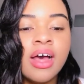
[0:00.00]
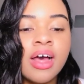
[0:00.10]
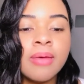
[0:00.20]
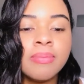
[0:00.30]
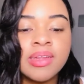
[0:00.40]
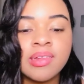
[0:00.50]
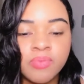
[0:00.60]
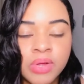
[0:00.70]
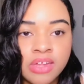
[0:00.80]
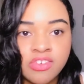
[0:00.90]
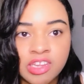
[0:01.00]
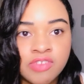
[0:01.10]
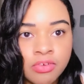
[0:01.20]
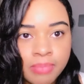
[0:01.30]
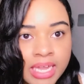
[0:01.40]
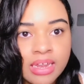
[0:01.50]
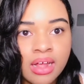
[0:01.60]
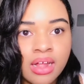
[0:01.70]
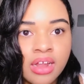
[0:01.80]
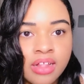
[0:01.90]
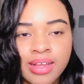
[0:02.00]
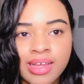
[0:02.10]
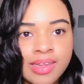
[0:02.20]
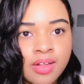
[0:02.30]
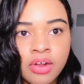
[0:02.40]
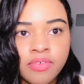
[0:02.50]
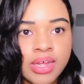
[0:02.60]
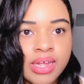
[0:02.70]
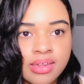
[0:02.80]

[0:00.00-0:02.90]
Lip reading: it's really just for men, and nothing is thought of it.